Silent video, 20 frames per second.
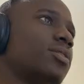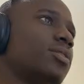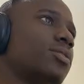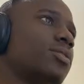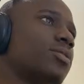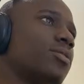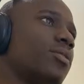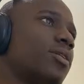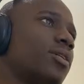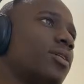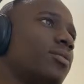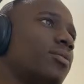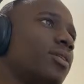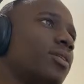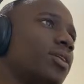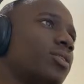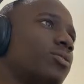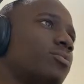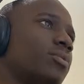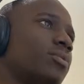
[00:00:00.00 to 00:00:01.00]
Sorry, I'd
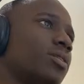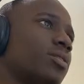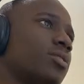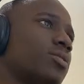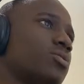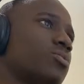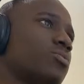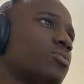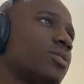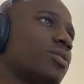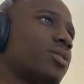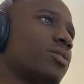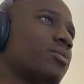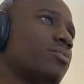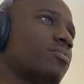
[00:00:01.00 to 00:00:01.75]
like to mark this one